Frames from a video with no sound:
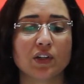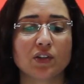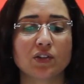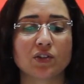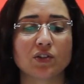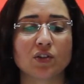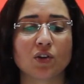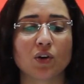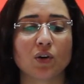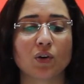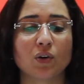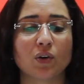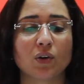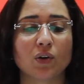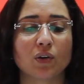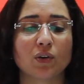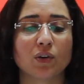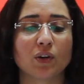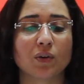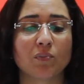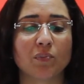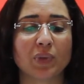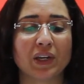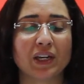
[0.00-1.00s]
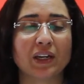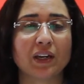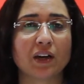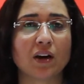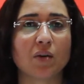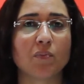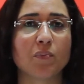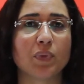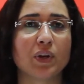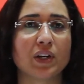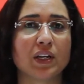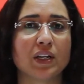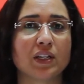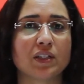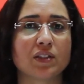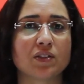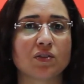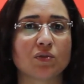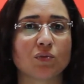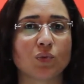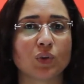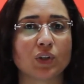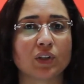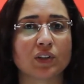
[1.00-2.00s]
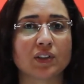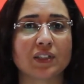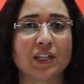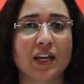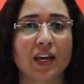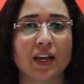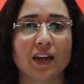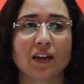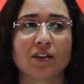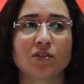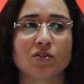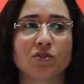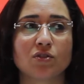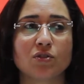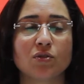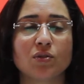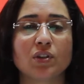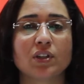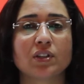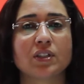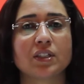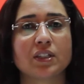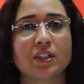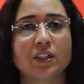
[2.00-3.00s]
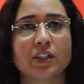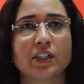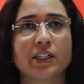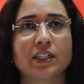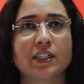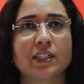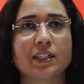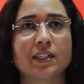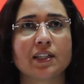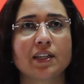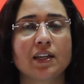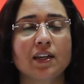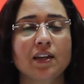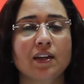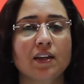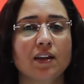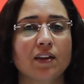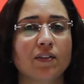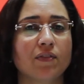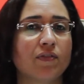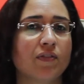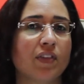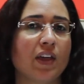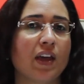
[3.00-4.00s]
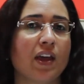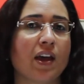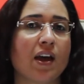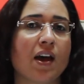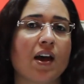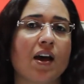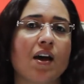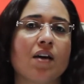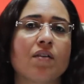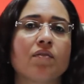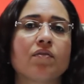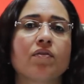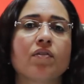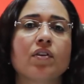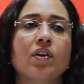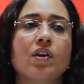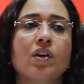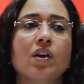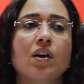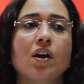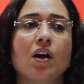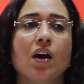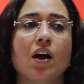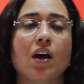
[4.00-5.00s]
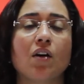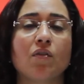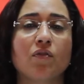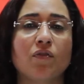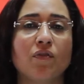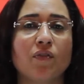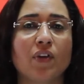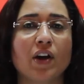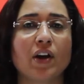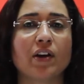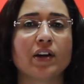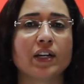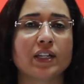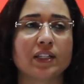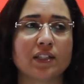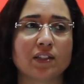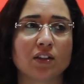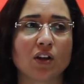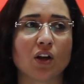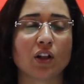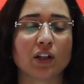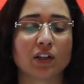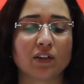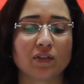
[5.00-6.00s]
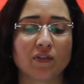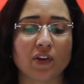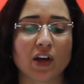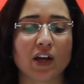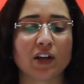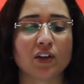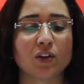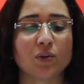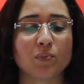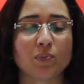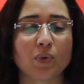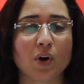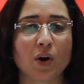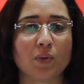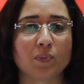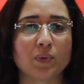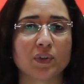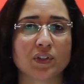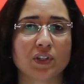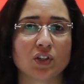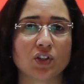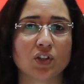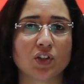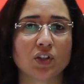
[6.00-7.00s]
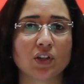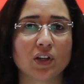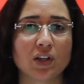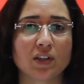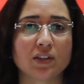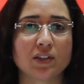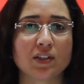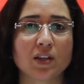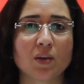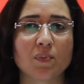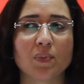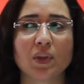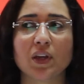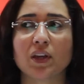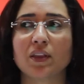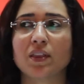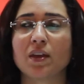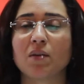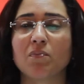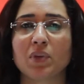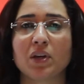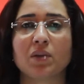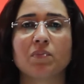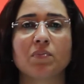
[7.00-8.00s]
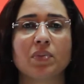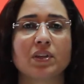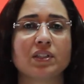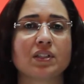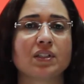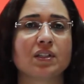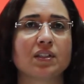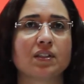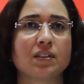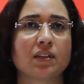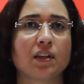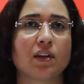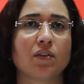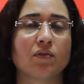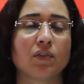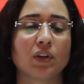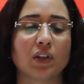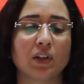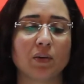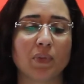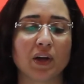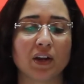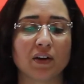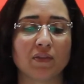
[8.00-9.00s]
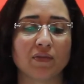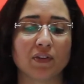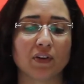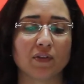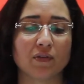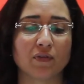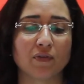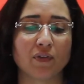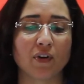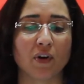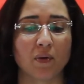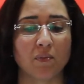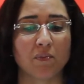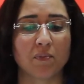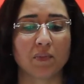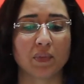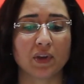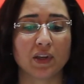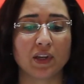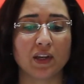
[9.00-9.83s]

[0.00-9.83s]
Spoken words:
So big companies will take students seriously if they have a very solid value proposition and something that big business can really benefit from.